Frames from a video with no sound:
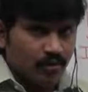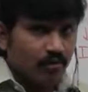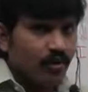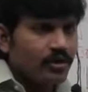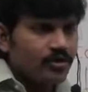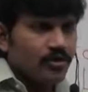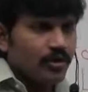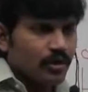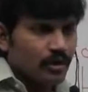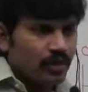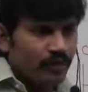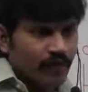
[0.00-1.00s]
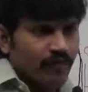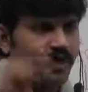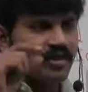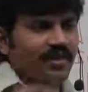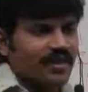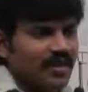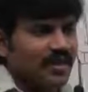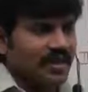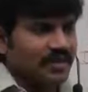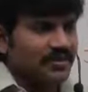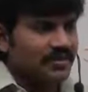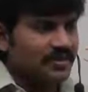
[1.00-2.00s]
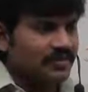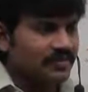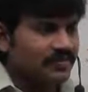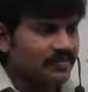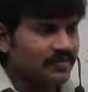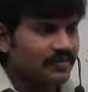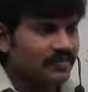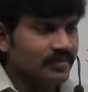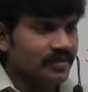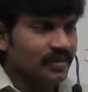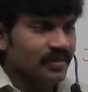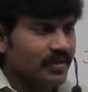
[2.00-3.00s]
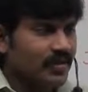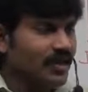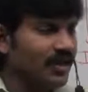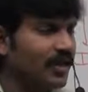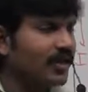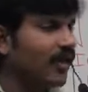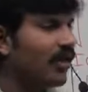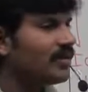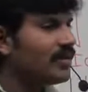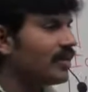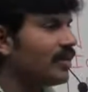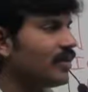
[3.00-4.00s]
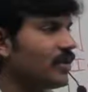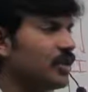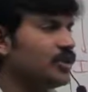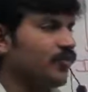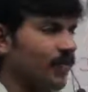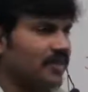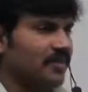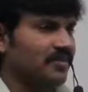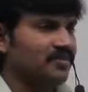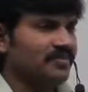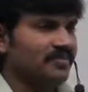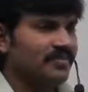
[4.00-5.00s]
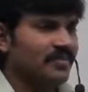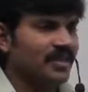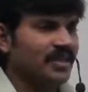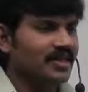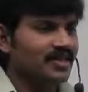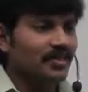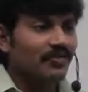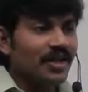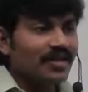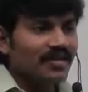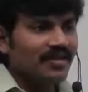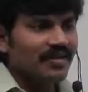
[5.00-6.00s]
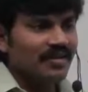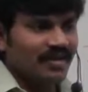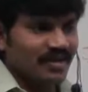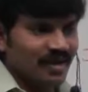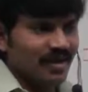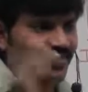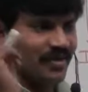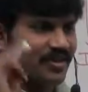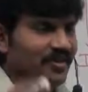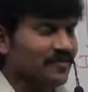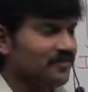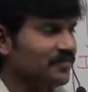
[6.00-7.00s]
What your father did is, he called his father, that is your grandfather.